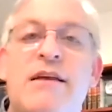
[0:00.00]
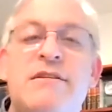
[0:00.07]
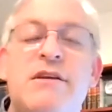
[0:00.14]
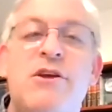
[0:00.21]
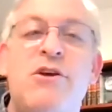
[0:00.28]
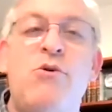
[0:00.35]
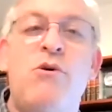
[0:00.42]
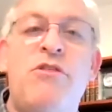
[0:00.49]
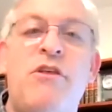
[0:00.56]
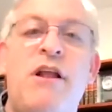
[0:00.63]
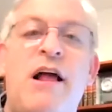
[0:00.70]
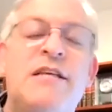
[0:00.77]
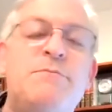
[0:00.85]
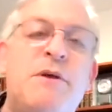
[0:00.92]
and not exactly
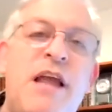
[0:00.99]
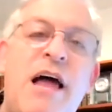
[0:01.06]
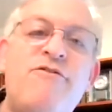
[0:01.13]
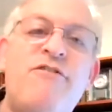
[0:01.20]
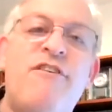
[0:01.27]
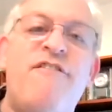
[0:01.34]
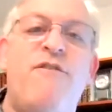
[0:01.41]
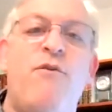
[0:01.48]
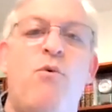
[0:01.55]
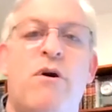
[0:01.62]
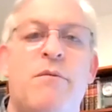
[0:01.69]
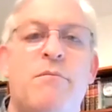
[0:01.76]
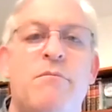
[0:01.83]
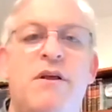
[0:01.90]
Orthodox, but not
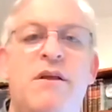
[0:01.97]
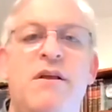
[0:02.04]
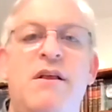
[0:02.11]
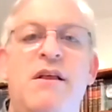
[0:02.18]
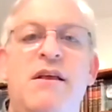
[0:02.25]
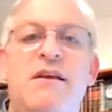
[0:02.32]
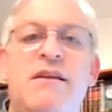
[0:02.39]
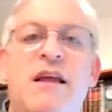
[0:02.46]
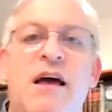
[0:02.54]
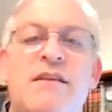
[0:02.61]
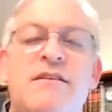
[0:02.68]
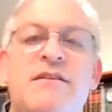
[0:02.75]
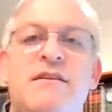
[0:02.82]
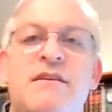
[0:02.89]
Reform,
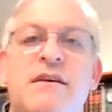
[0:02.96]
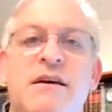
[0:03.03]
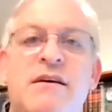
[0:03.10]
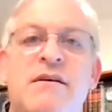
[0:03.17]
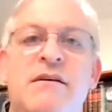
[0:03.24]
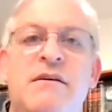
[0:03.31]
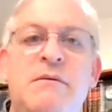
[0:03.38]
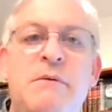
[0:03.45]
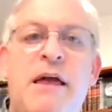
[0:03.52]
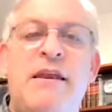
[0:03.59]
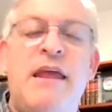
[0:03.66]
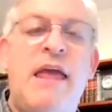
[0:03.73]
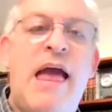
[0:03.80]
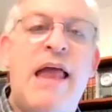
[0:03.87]
not uh,
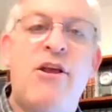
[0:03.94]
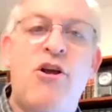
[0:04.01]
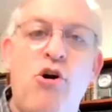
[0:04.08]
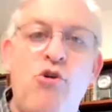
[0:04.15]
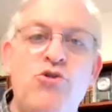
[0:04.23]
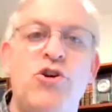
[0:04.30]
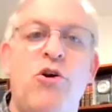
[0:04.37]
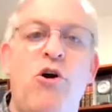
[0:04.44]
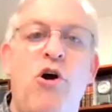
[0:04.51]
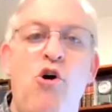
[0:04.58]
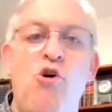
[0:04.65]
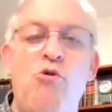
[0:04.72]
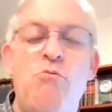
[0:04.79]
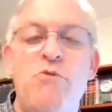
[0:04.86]
and they had a kosher
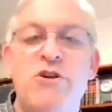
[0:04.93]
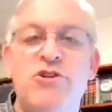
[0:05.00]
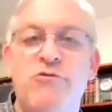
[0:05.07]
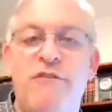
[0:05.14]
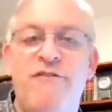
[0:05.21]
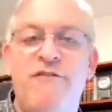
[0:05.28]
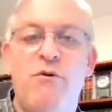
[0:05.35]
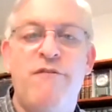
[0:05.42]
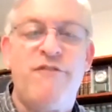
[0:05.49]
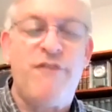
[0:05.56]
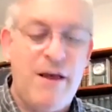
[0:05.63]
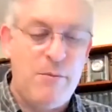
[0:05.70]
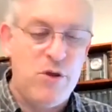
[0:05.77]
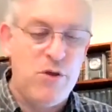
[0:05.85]
home, which a
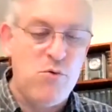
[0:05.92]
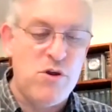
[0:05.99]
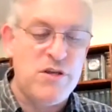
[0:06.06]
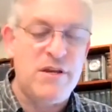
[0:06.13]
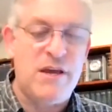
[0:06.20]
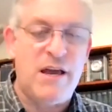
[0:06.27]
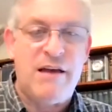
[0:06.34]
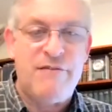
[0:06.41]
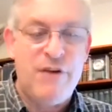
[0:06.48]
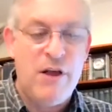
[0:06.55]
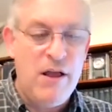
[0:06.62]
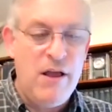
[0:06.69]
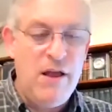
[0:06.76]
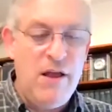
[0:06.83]
Reform family wouldn't
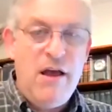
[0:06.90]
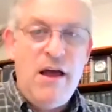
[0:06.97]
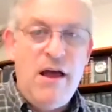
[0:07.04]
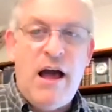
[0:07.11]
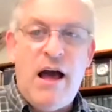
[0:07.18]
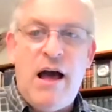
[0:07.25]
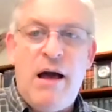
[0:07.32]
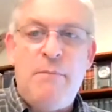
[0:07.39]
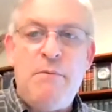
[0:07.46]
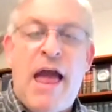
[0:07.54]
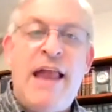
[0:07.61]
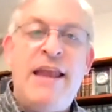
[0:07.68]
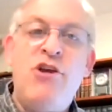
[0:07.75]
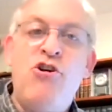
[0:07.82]
have.
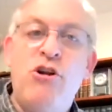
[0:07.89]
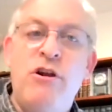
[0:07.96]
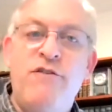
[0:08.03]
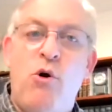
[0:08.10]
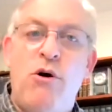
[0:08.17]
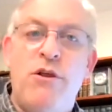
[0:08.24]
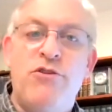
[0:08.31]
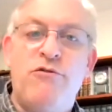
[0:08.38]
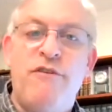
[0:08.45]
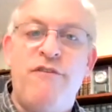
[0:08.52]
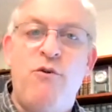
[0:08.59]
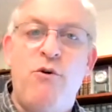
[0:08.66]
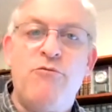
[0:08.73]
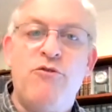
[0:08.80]
Um, and he could have gone the
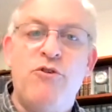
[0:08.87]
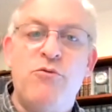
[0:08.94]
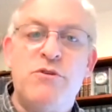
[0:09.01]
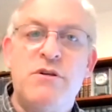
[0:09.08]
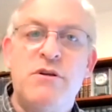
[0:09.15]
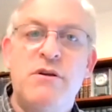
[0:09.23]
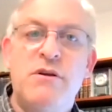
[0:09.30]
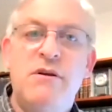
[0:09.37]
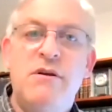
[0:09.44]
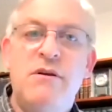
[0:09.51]
reform route,